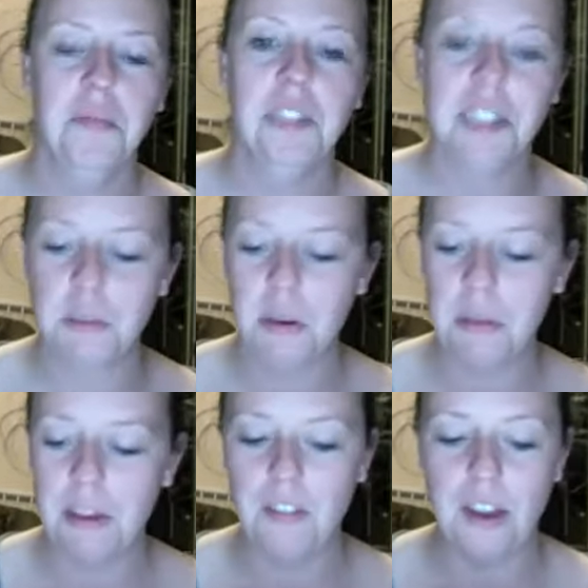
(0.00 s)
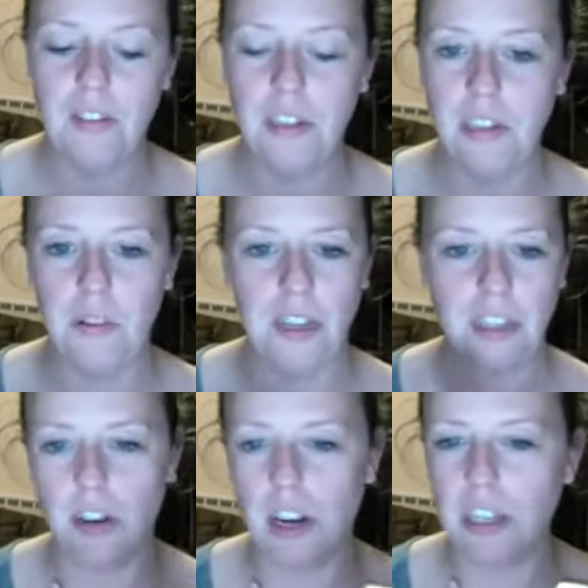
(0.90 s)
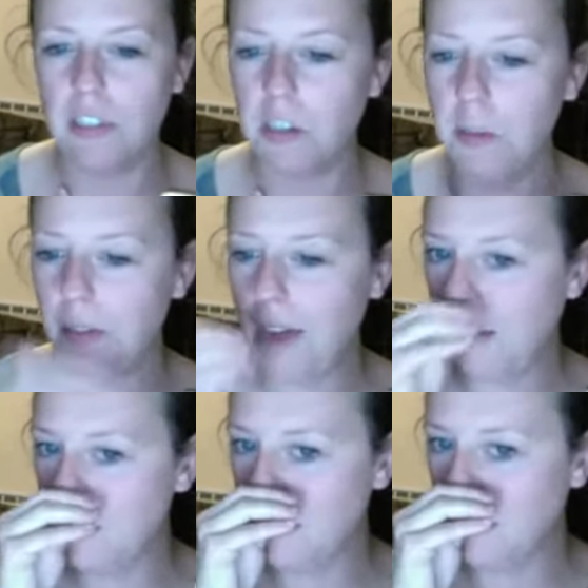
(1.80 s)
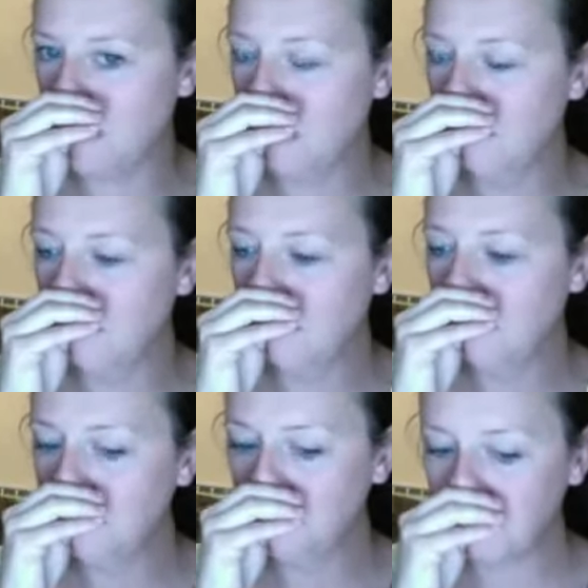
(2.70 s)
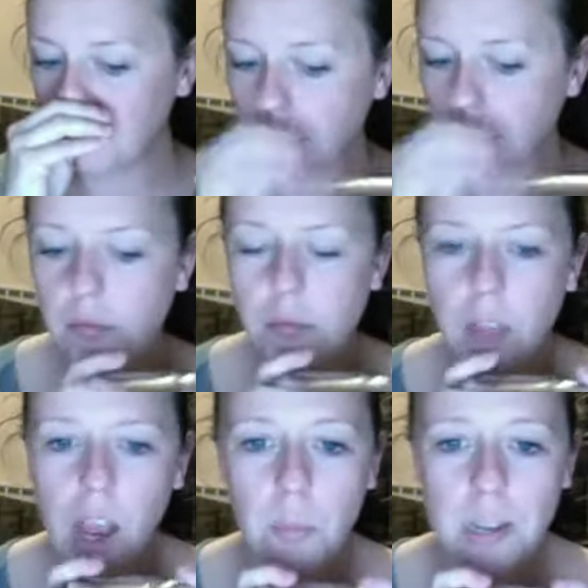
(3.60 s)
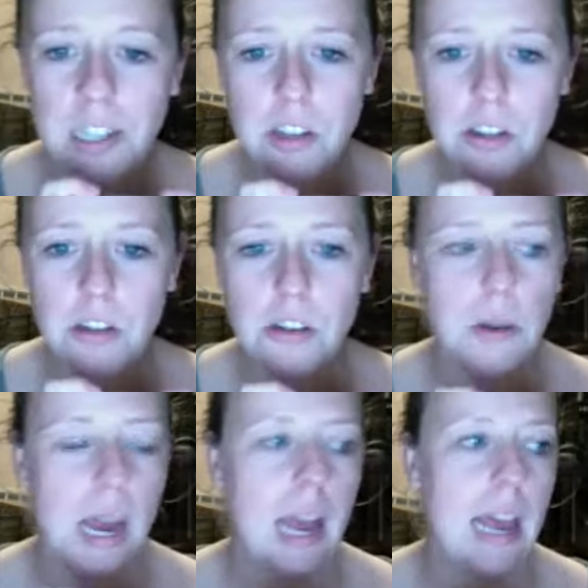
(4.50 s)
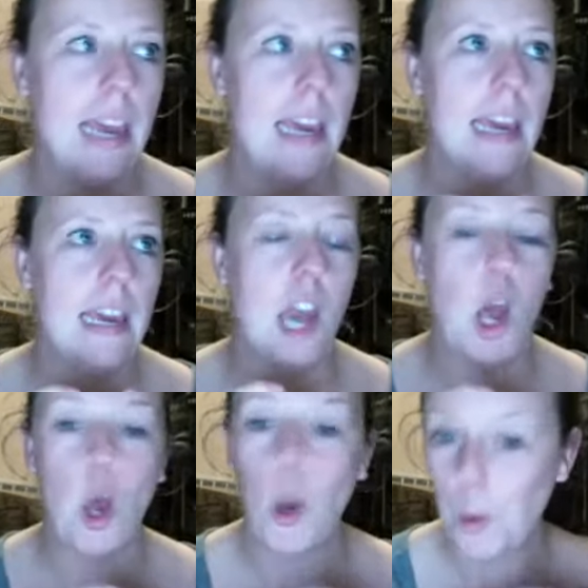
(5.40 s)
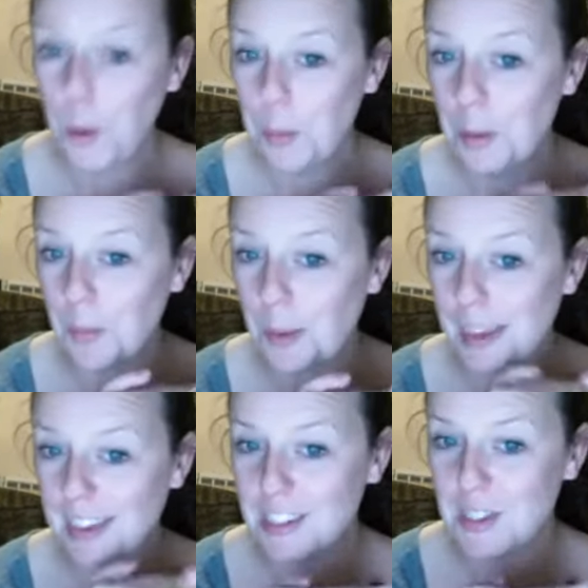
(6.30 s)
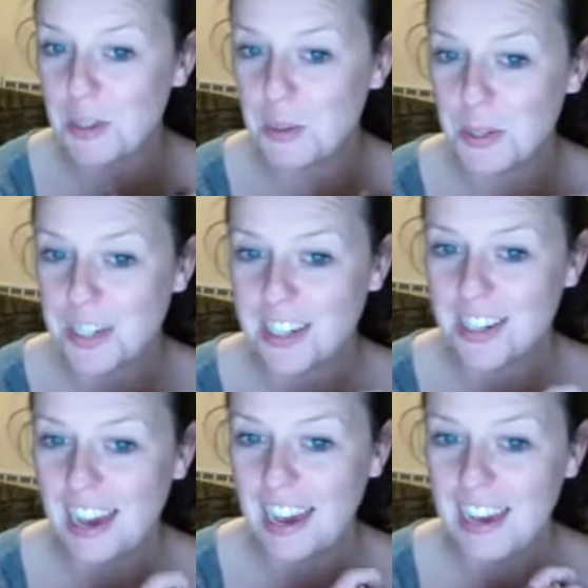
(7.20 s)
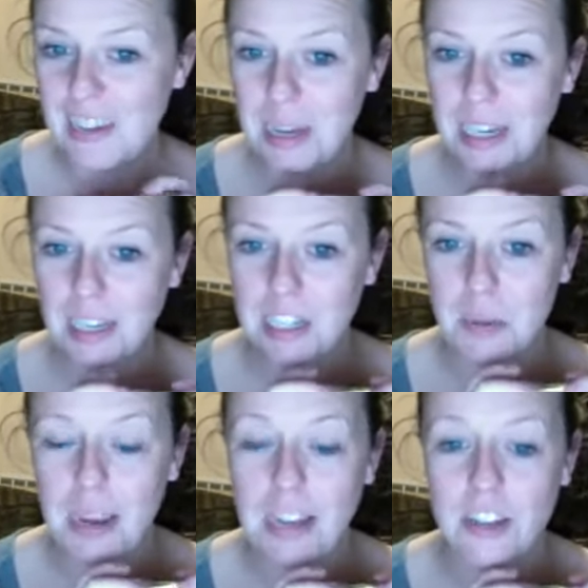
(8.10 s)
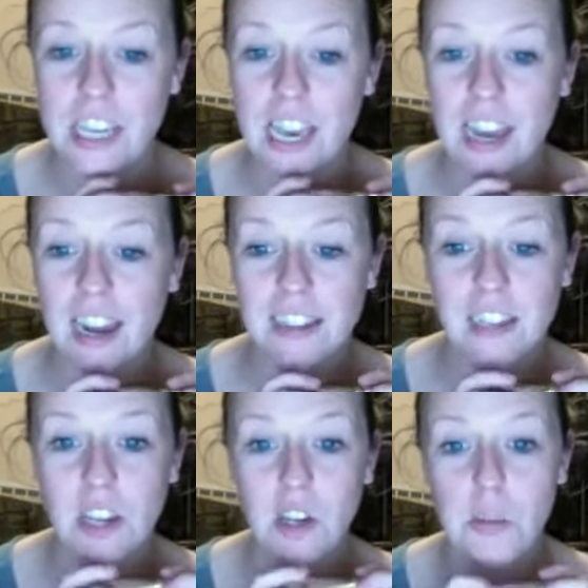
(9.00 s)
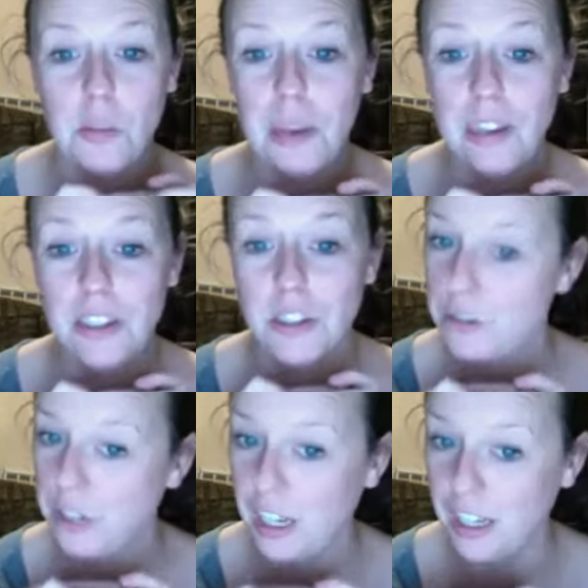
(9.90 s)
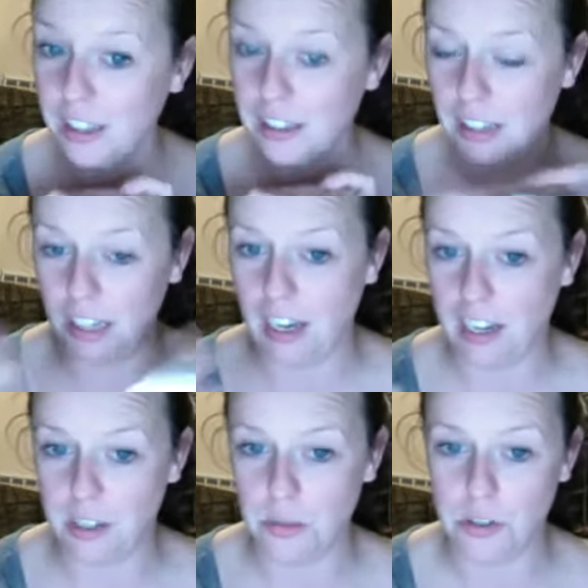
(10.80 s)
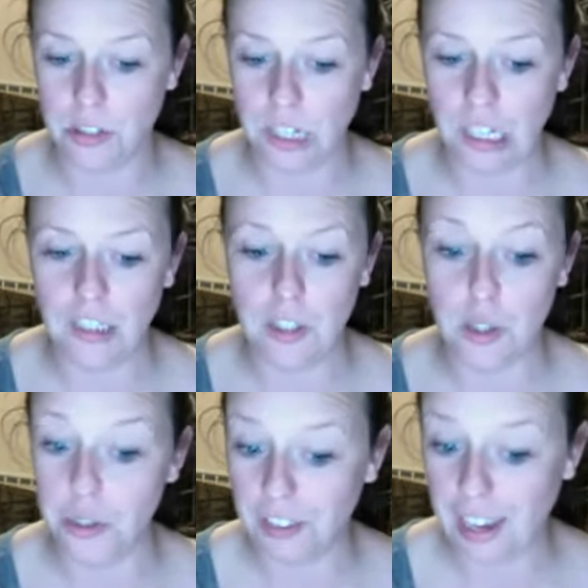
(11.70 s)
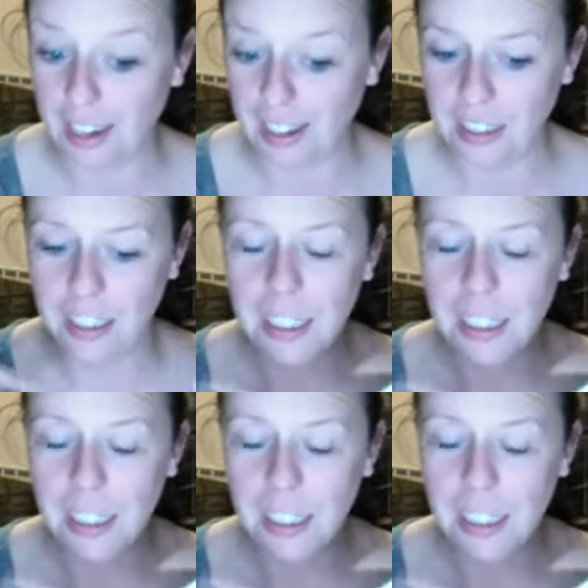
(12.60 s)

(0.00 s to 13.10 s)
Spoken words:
This is one of my favorite little things. So guys, I've got a bit of allergies. I went to a homewares store today in my lunch break to get us a new bed doona, like an actual doona, duvet,